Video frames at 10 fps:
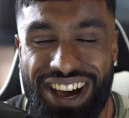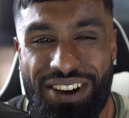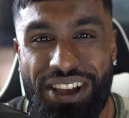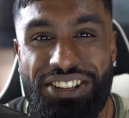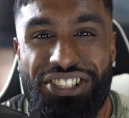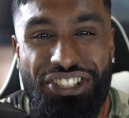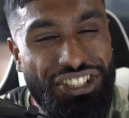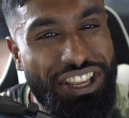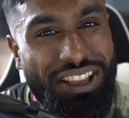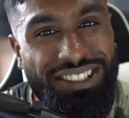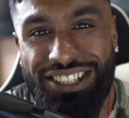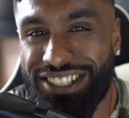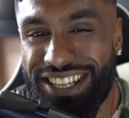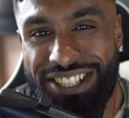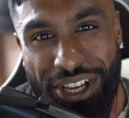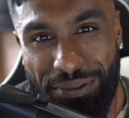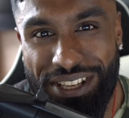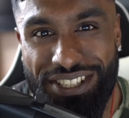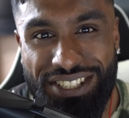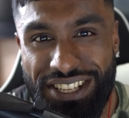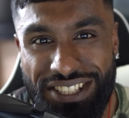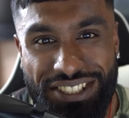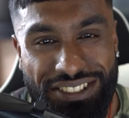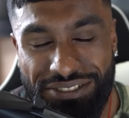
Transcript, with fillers: uh, just it, eh, look, it's, it's it's